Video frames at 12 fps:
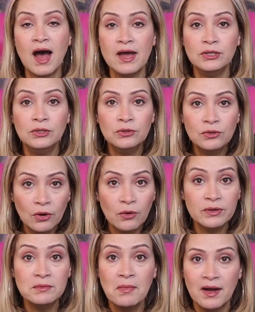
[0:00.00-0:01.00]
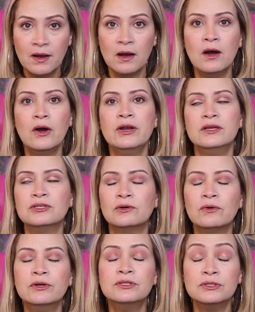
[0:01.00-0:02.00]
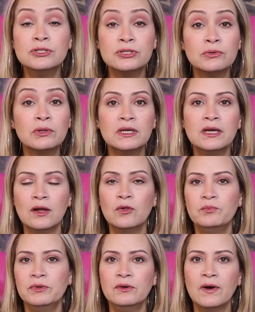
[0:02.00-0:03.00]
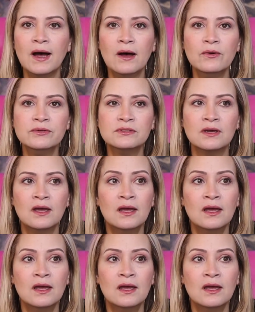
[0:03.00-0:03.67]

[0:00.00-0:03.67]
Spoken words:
I know in my heart it's going to truly help you out